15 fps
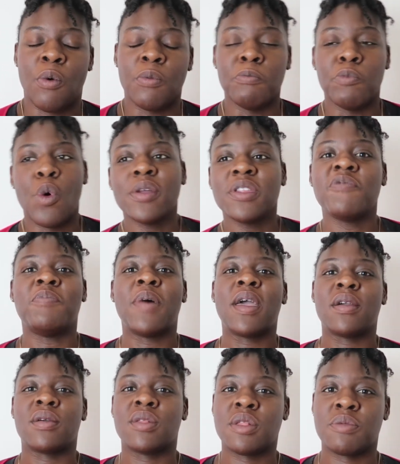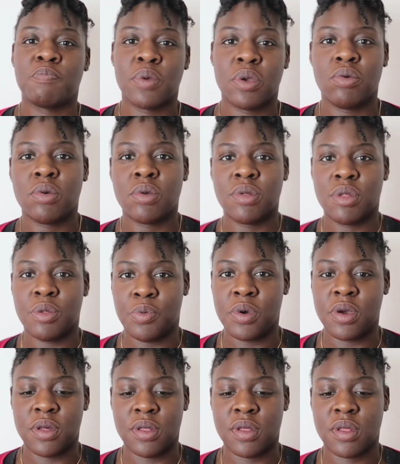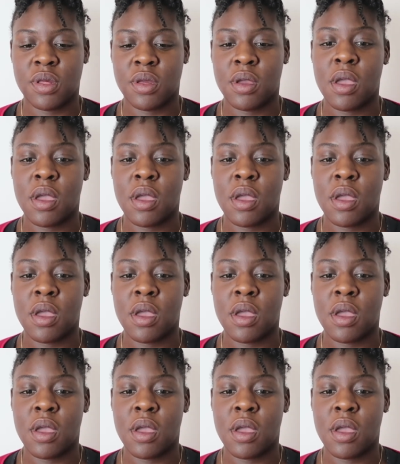One of my experience was,